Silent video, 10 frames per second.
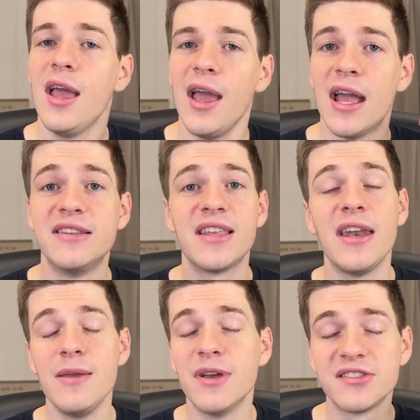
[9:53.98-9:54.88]
Instead,
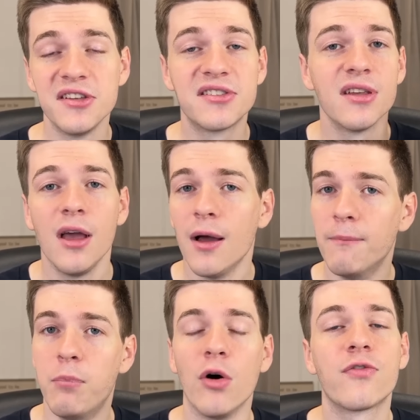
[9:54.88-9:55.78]
he misses
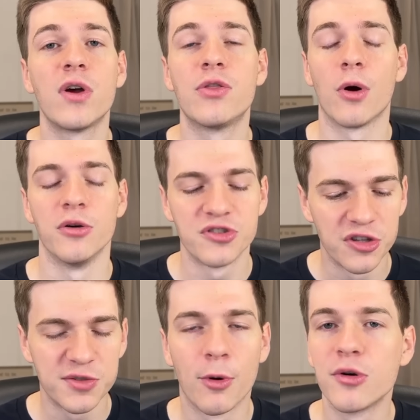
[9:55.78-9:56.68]
both free throws. So the
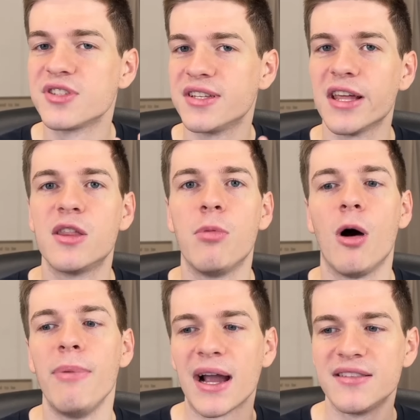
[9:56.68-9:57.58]
Spurs get the ball
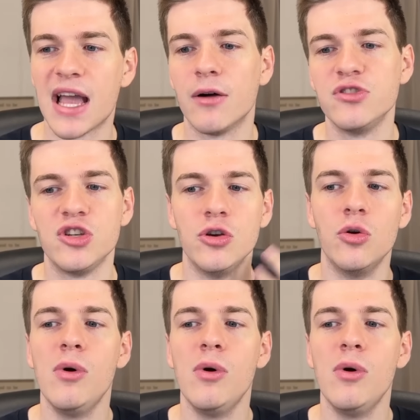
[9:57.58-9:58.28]
back down to